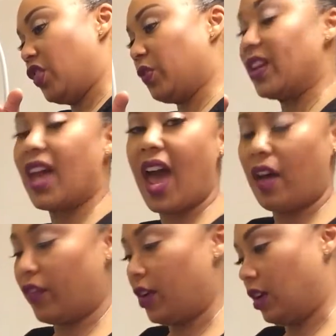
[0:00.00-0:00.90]

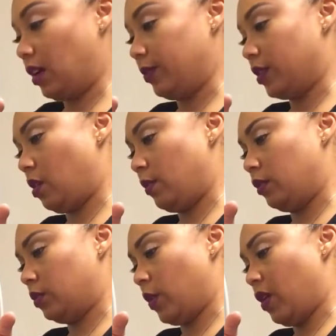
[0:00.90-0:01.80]
3.5 cups,
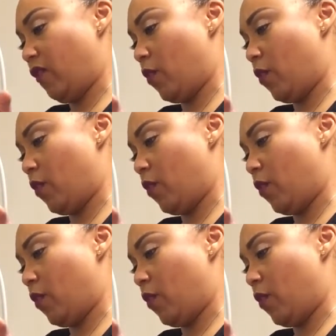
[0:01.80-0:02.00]
almost, what,